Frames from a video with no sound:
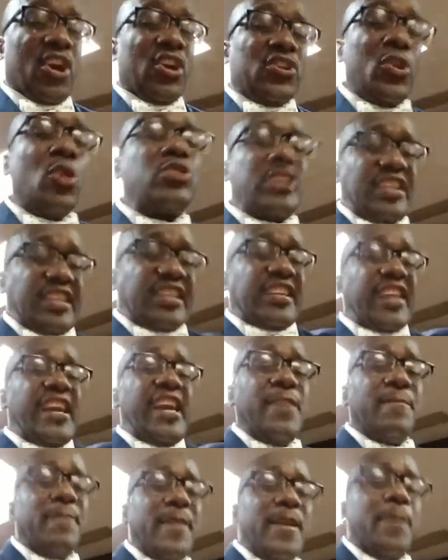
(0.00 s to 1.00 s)
You
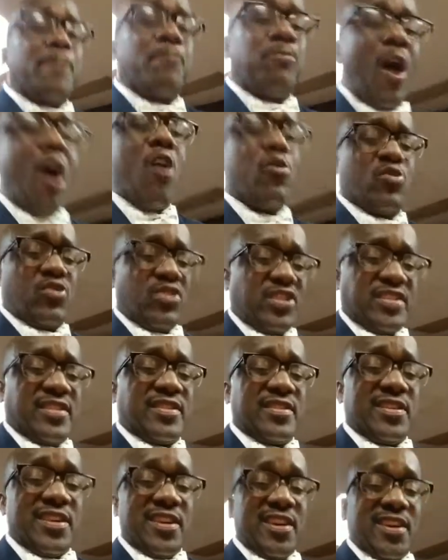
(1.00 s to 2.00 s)
seen me
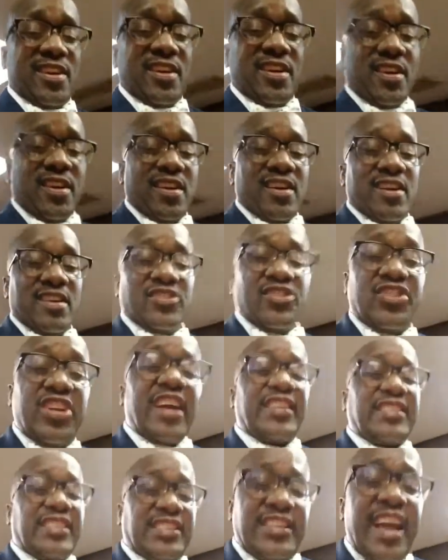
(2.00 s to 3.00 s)
post
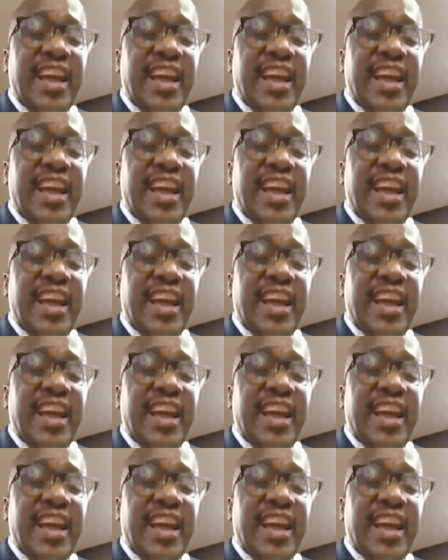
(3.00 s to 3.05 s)
just